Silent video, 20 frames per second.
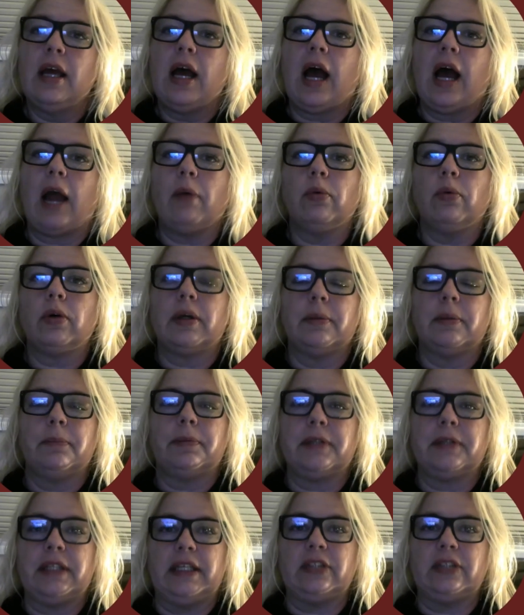I will
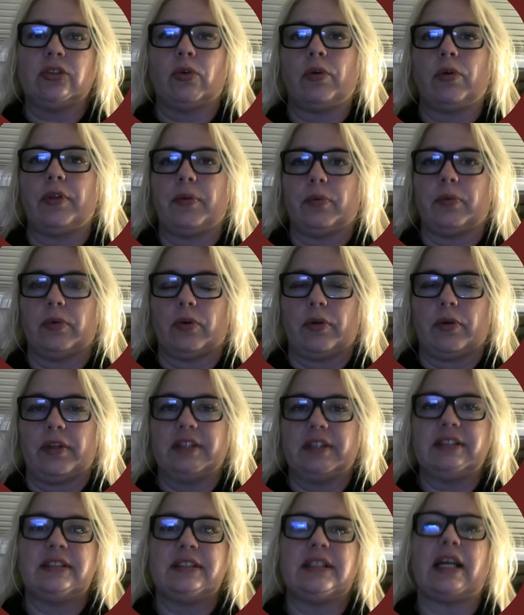complete, or
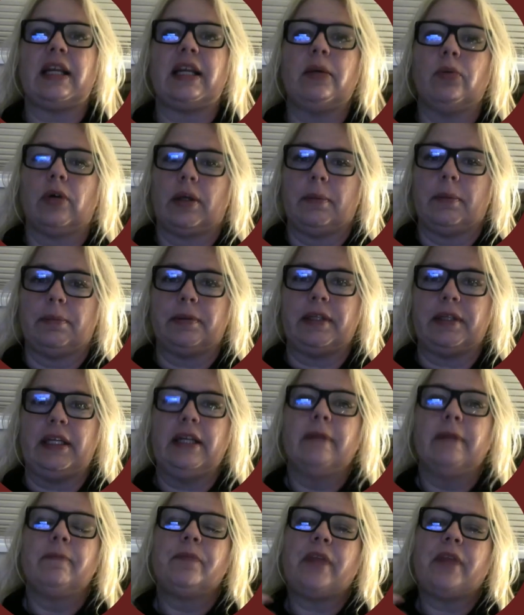the study will
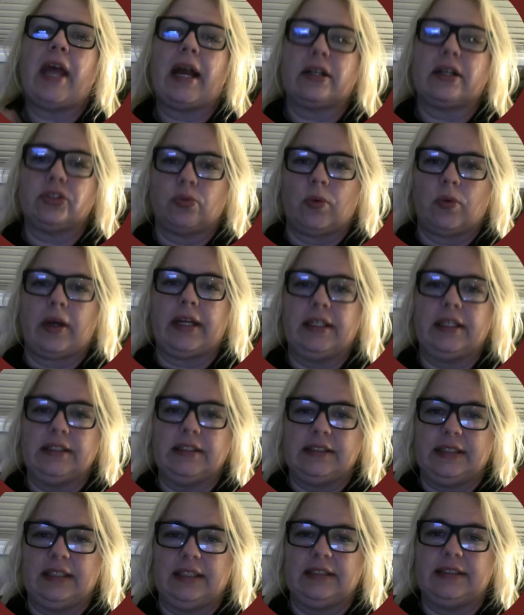complete X, Y, and
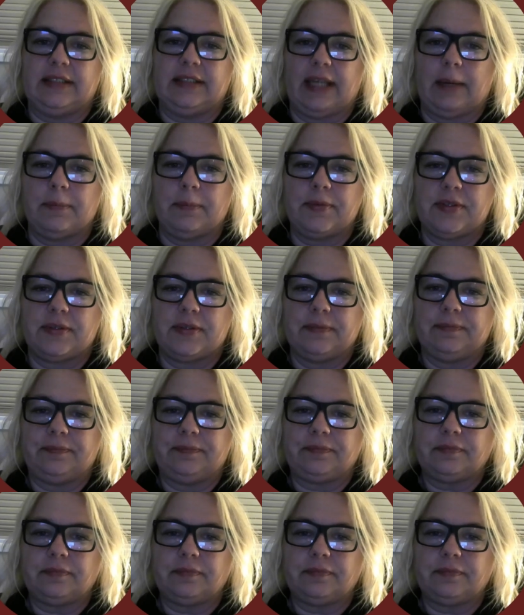Z steps.